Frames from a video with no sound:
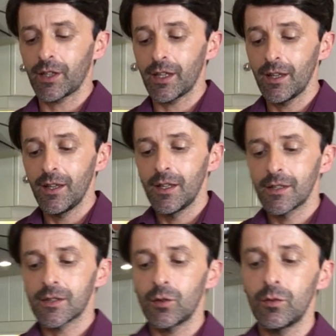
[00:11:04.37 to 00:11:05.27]
okay
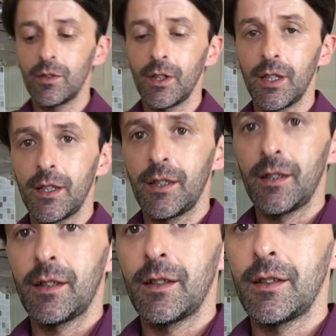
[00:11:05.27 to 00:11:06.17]
so
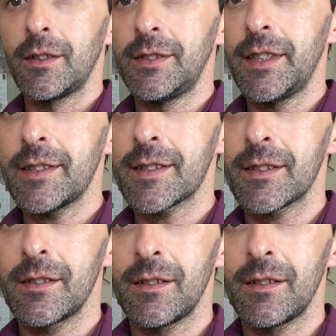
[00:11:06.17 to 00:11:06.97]
this